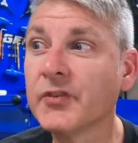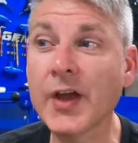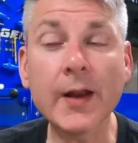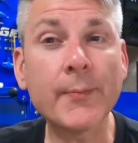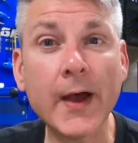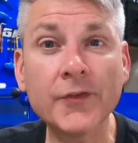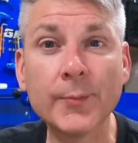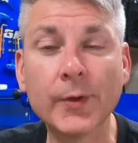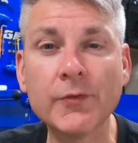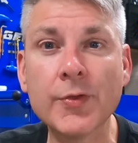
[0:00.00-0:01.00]
is not
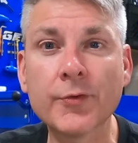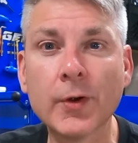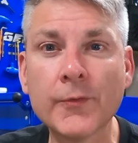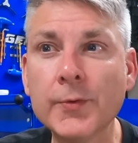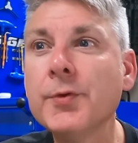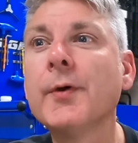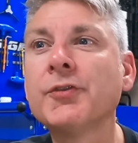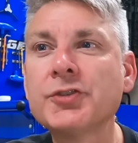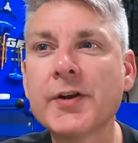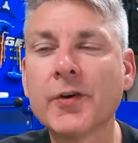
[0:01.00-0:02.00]
impossible if you throw a few
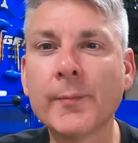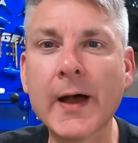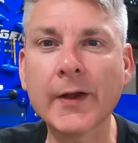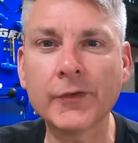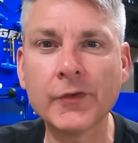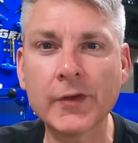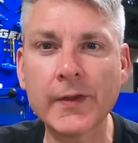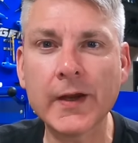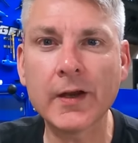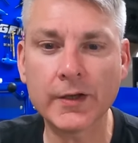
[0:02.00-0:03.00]
US General boxes
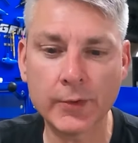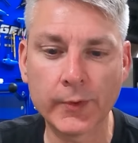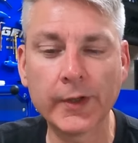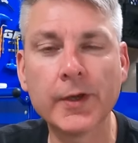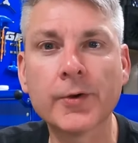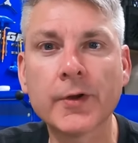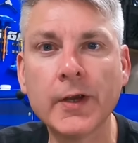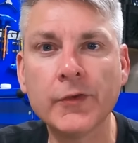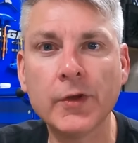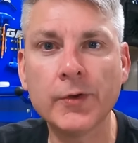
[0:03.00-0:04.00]
in there, or you really go
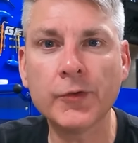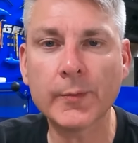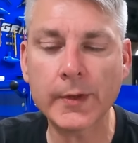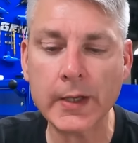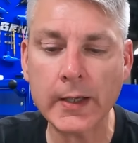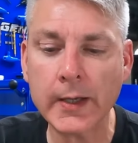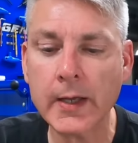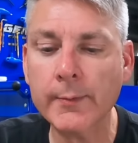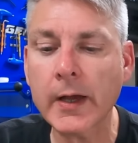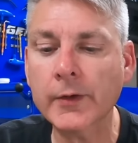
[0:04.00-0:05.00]
crazy and do some of the
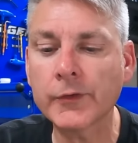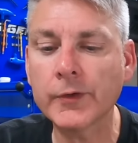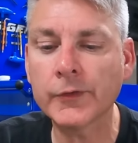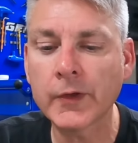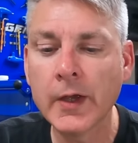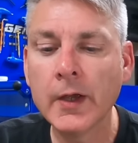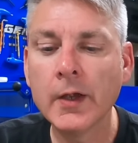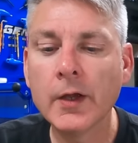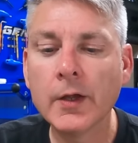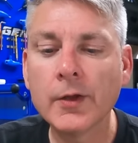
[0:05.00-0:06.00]
icon boxes.
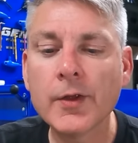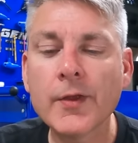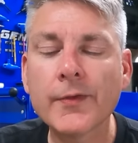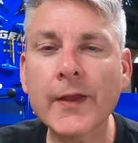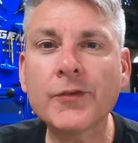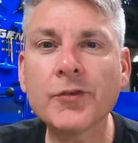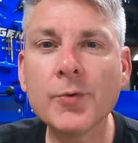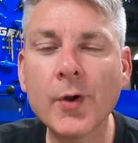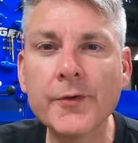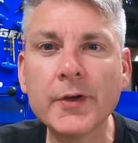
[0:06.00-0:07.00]
That's
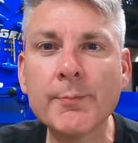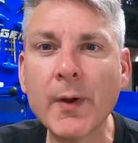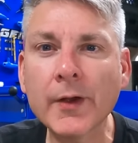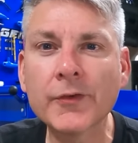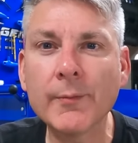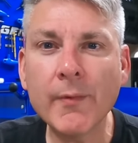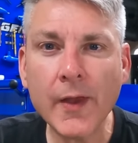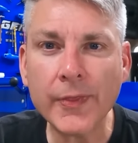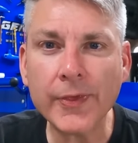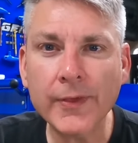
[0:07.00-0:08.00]
$200 a
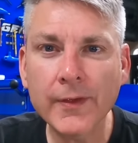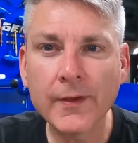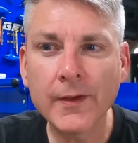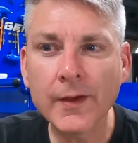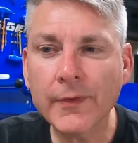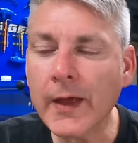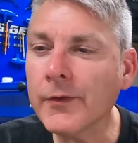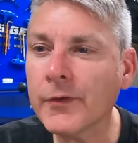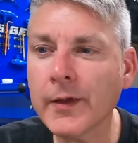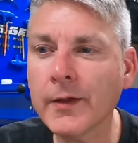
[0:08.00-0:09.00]
month. That
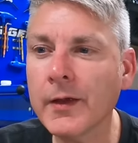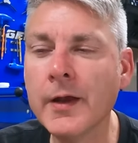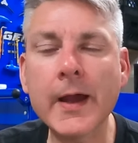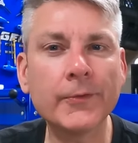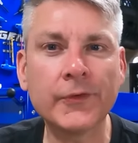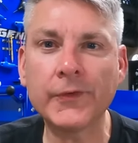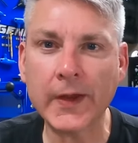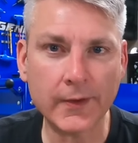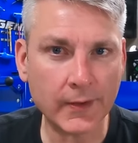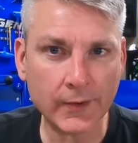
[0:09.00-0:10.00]
is an
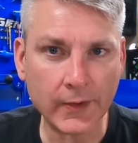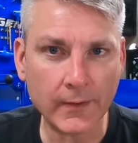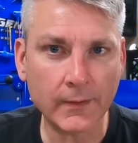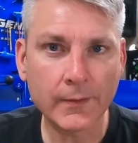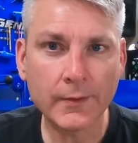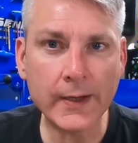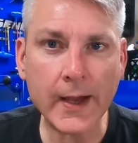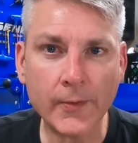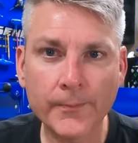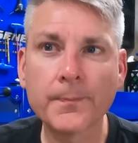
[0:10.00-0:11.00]
outstanding deal.
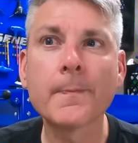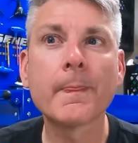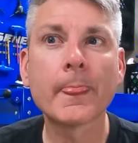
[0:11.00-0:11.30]
Now,